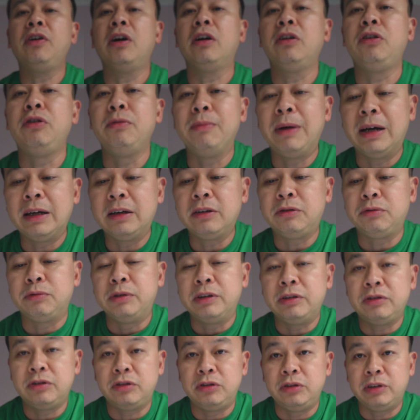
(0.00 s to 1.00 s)
got humongous
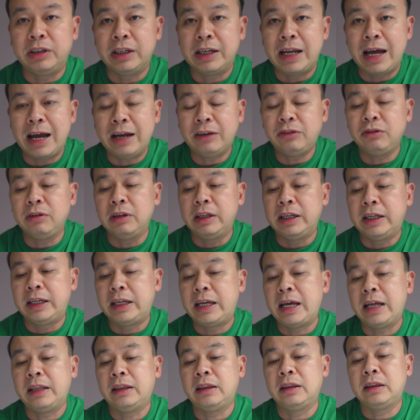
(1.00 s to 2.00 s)
wrists, you can actually
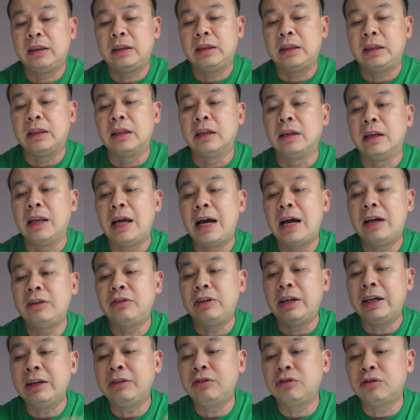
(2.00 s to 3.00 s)
get the large
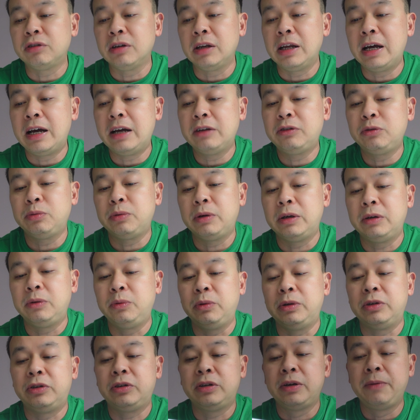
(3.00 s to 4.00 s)
extra large one,
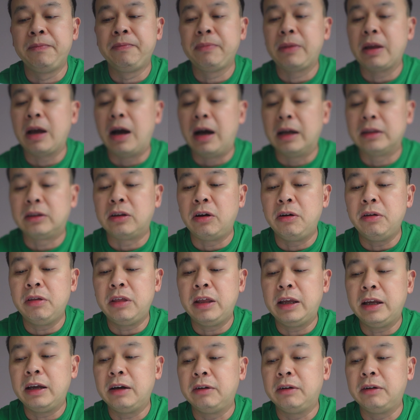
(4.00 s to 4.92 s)
which I don't think